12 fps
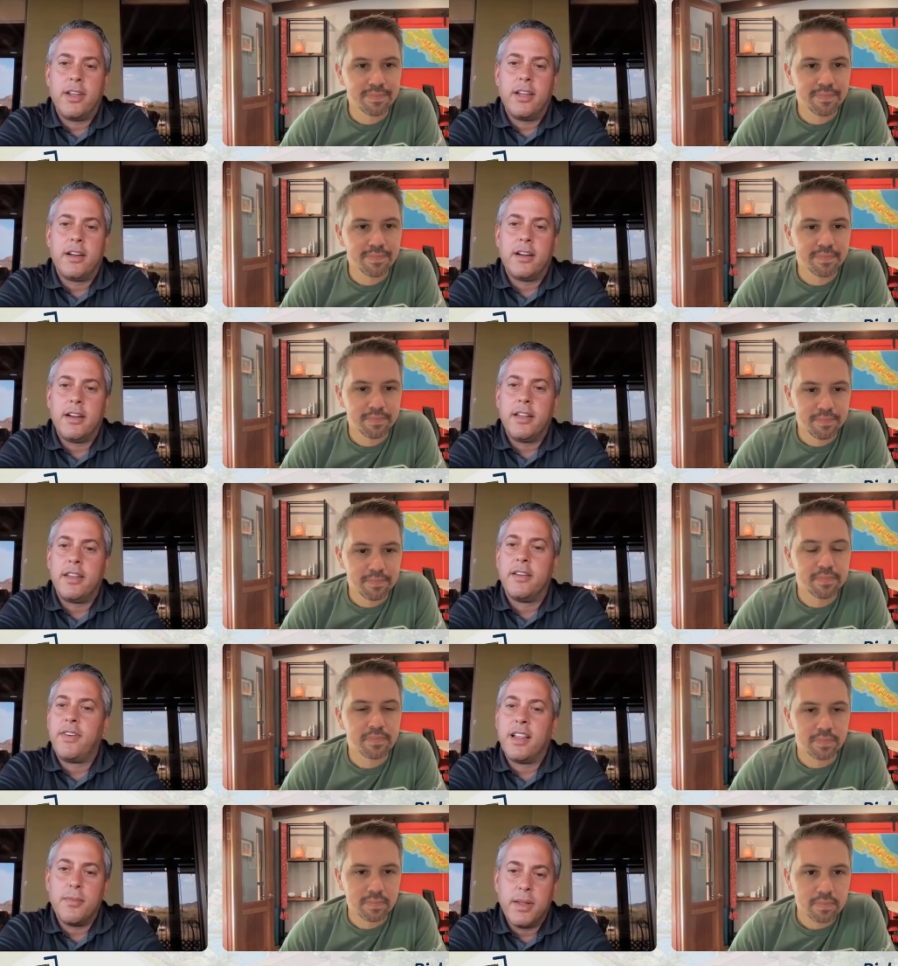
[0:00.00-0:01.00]
Speaker 1: here, the
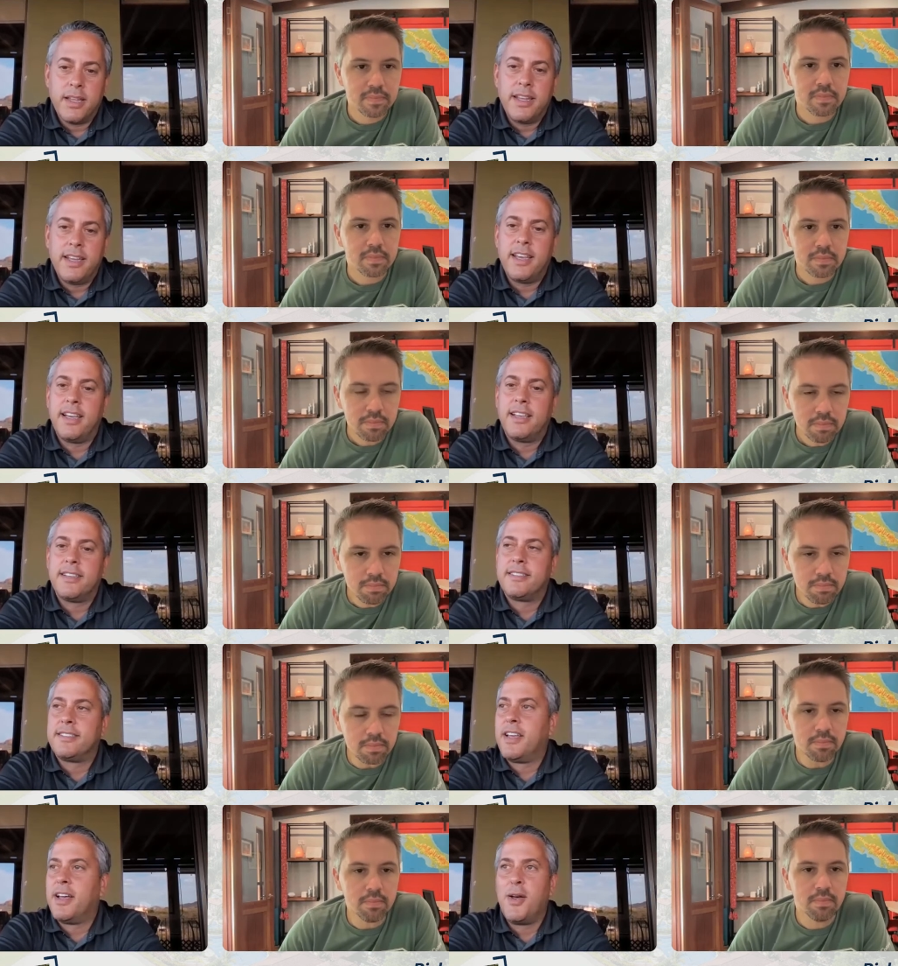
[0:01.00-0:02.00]
availability
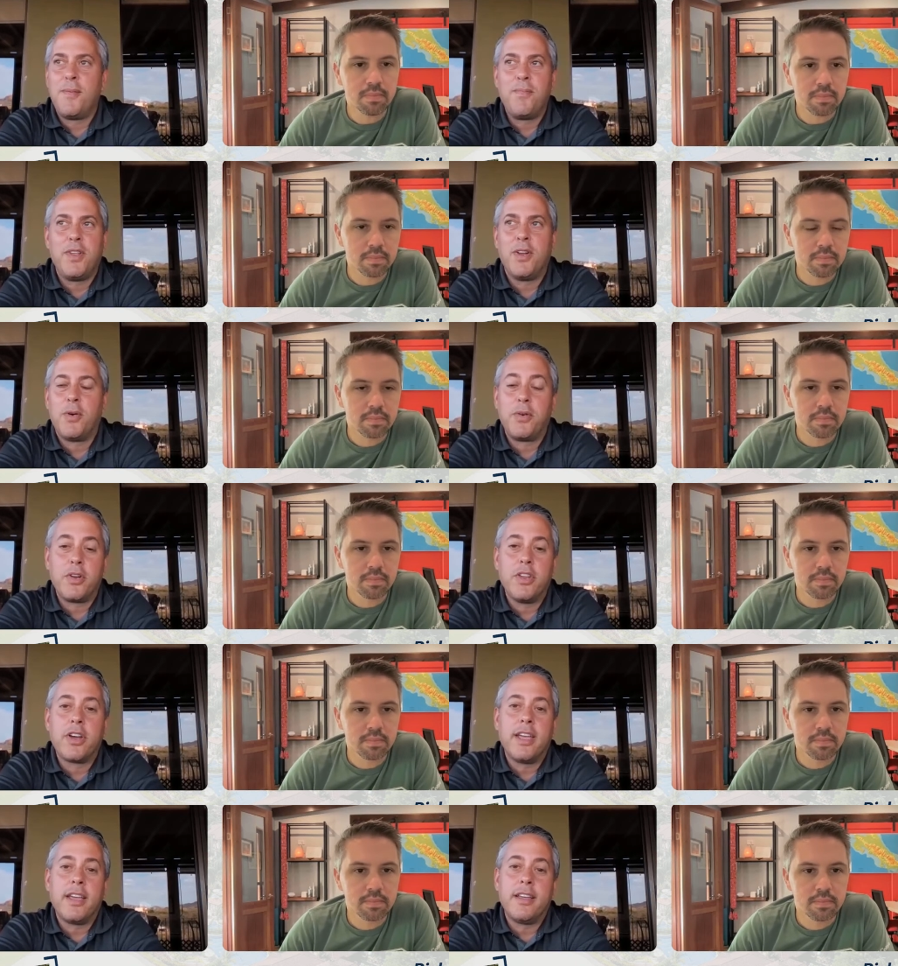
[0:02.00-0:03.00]
has, uh, you know, when we were
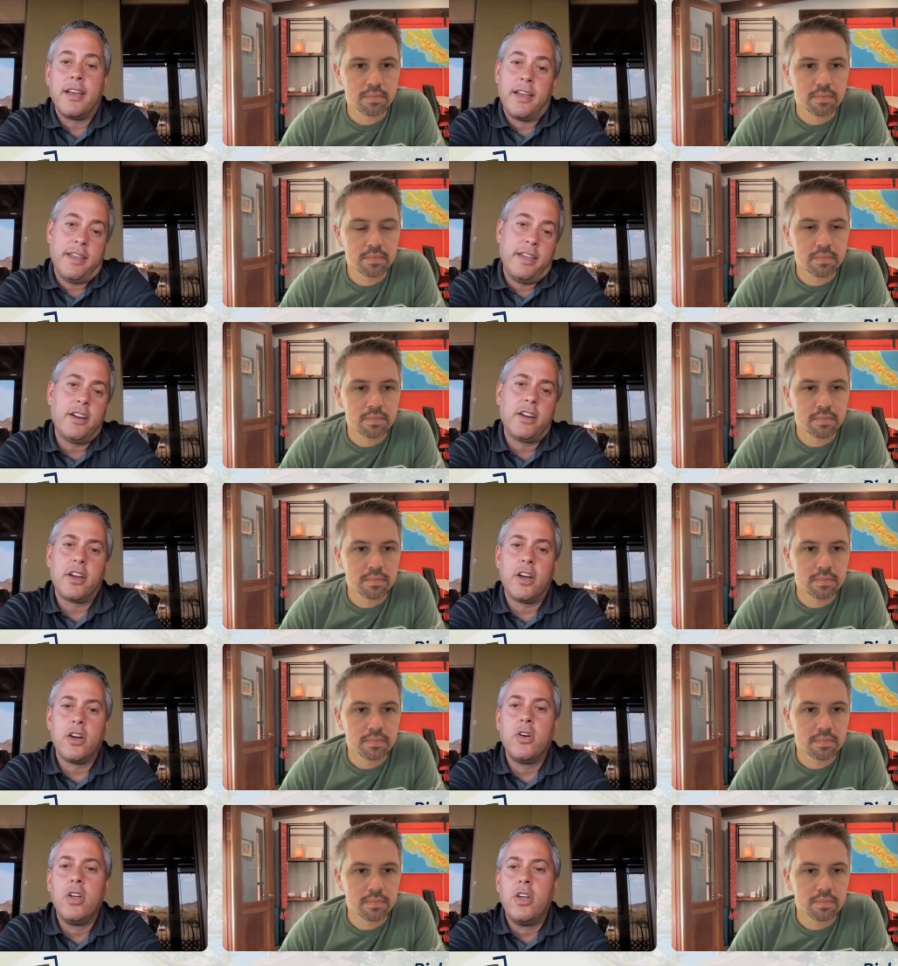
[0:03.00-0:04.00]
looking a year
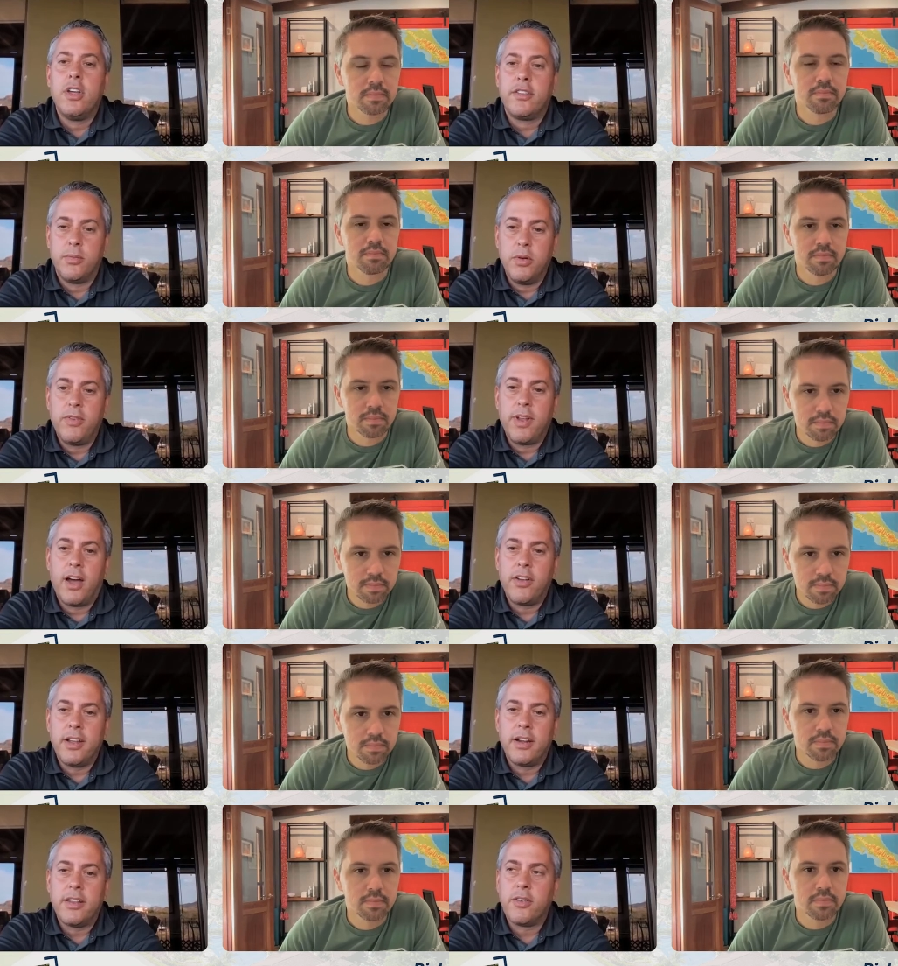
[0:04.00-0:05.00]
ago, to move down
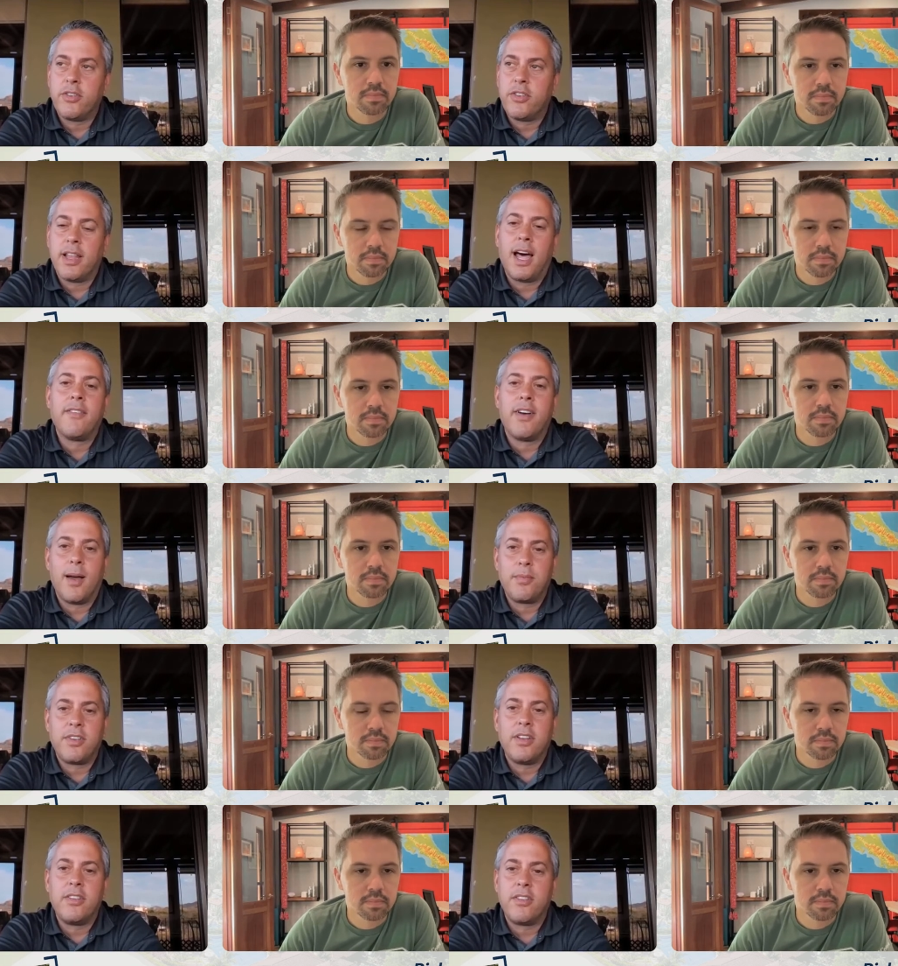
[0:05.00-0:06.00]
here. There was a lot of
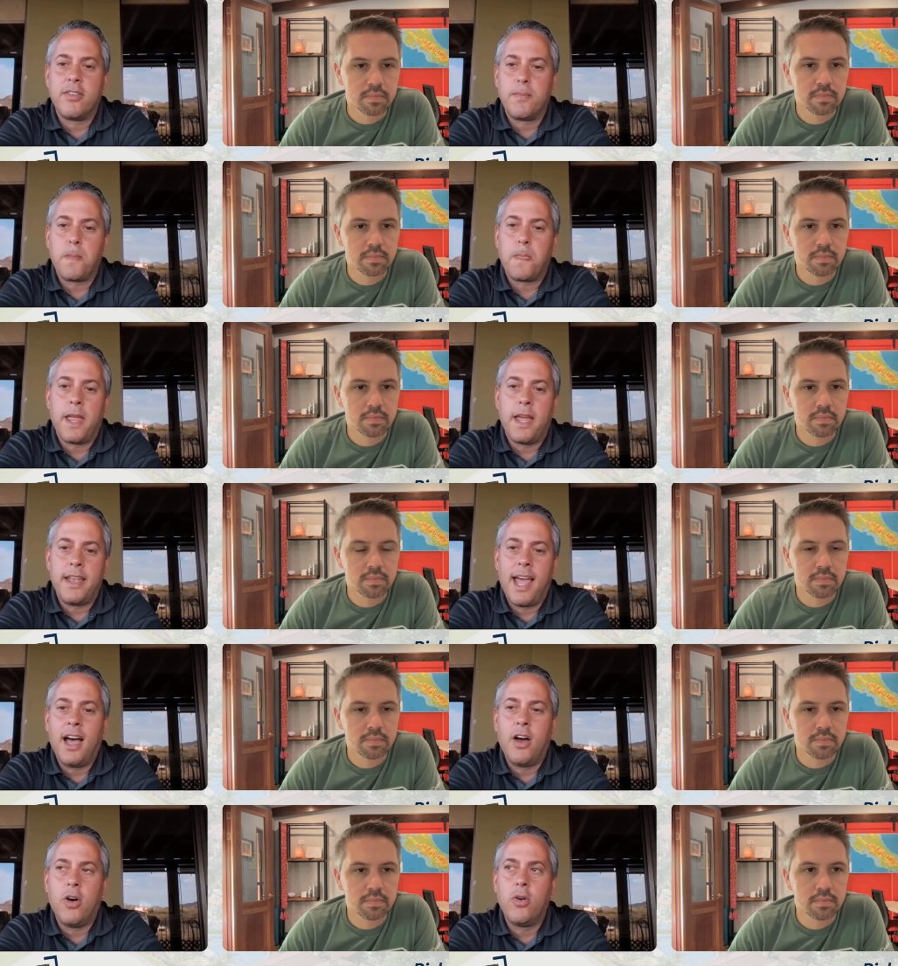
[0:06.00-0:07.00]
options. And
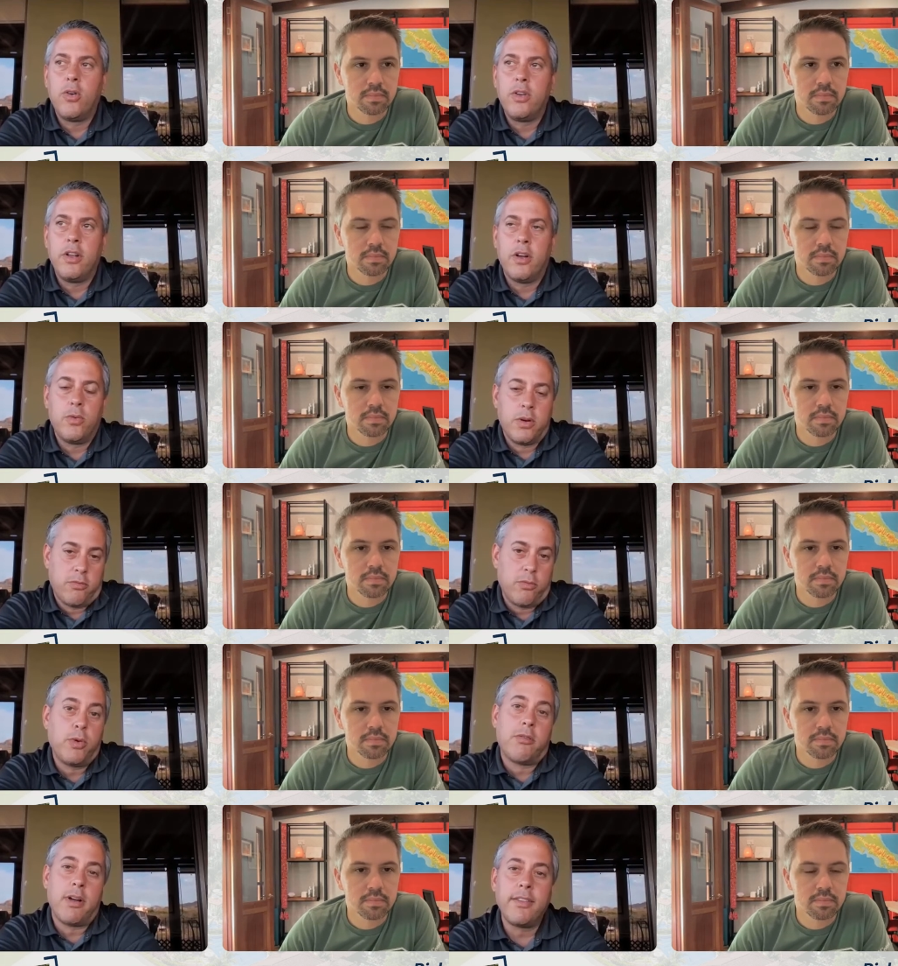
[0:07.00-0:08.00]
now, you know, we're
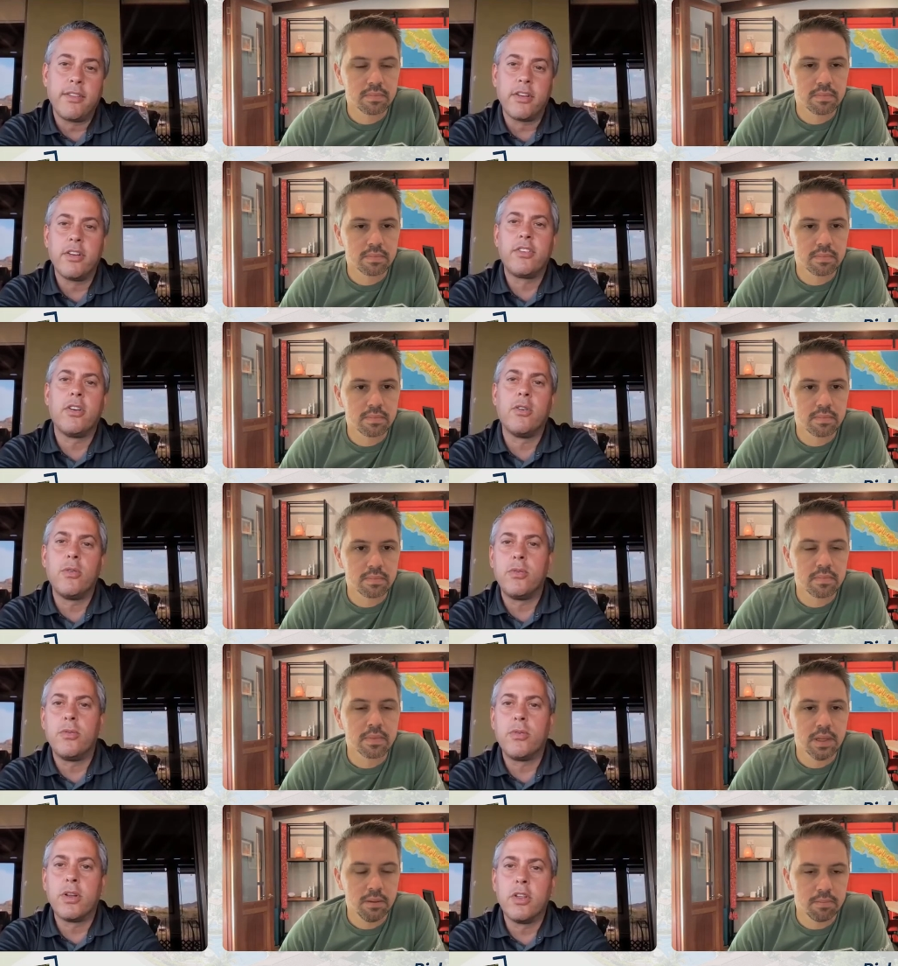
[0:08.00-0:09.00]
we're renters, so
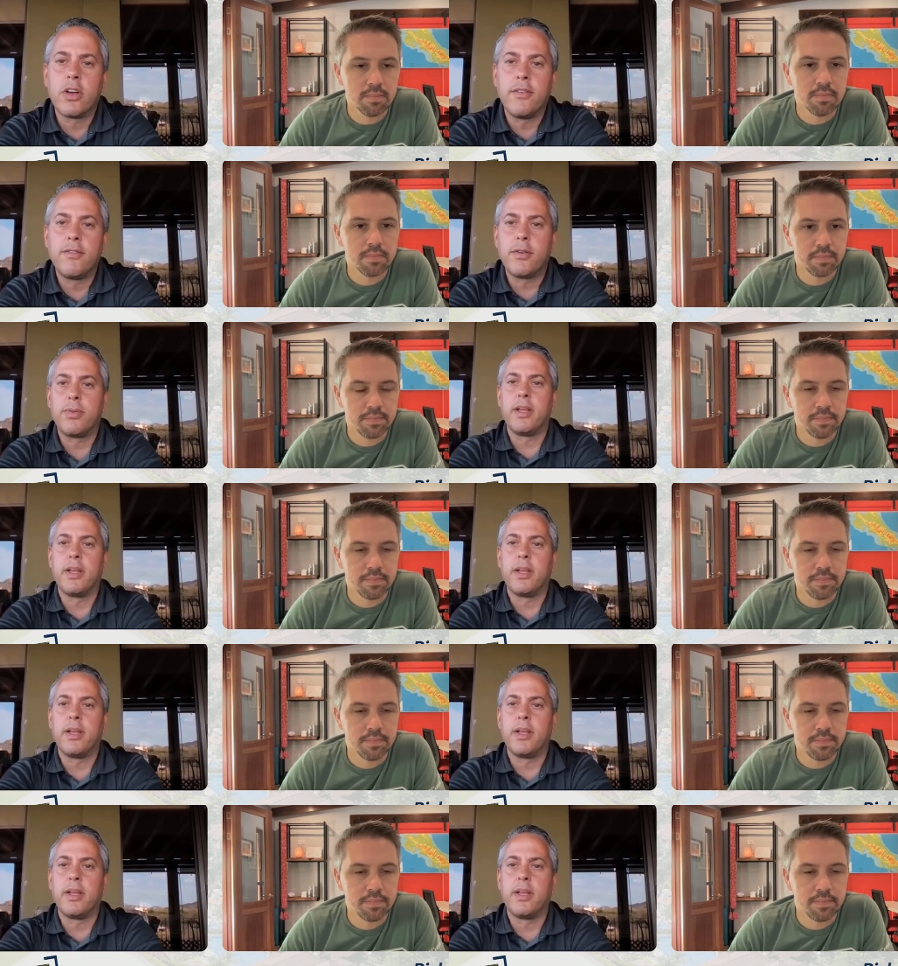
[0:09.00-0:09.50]
yep. we're looking for